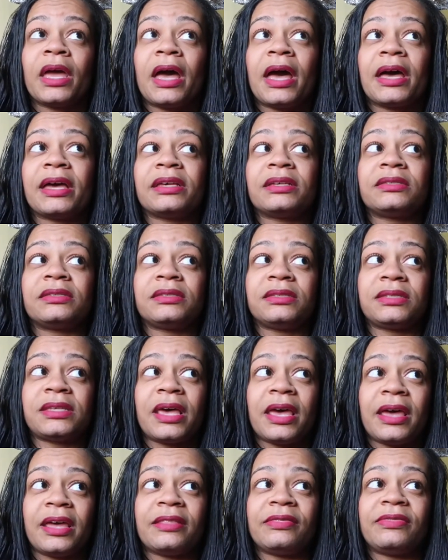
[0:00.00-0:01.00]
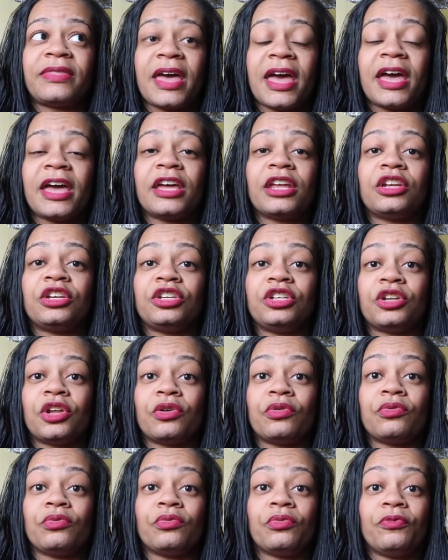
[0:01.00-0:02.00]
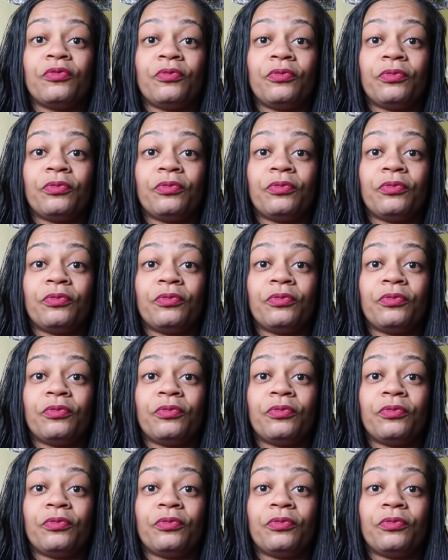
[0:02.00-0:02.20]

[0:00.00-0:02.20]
I said that, you know,